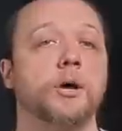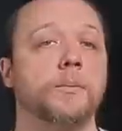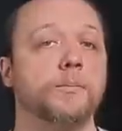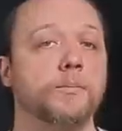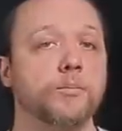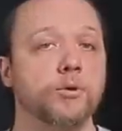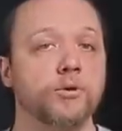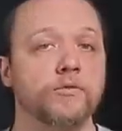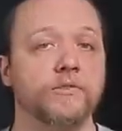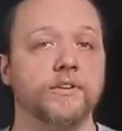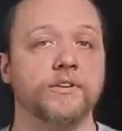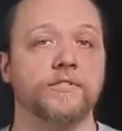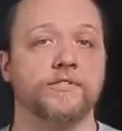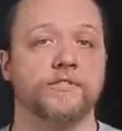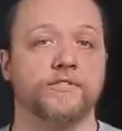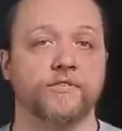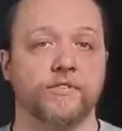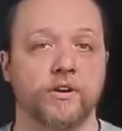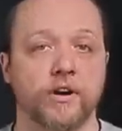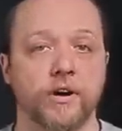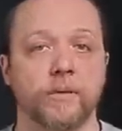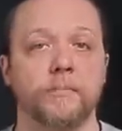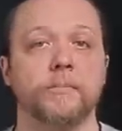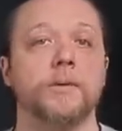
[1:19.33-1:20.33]
moving
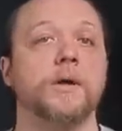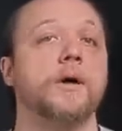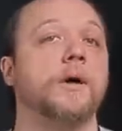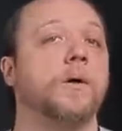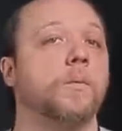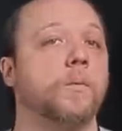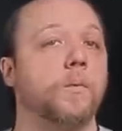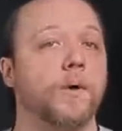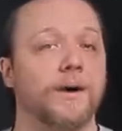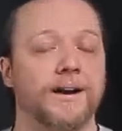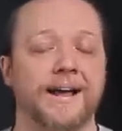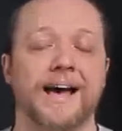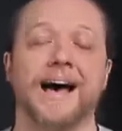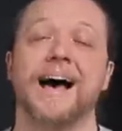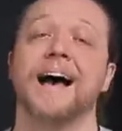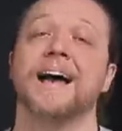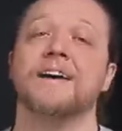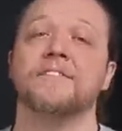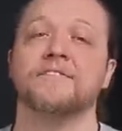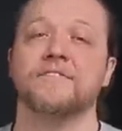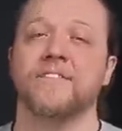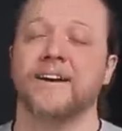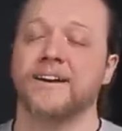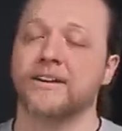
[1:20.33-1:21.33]
from what
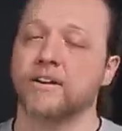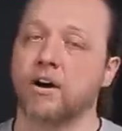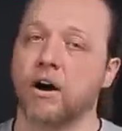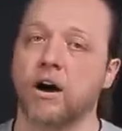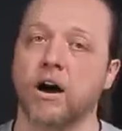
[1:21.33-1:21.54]
I find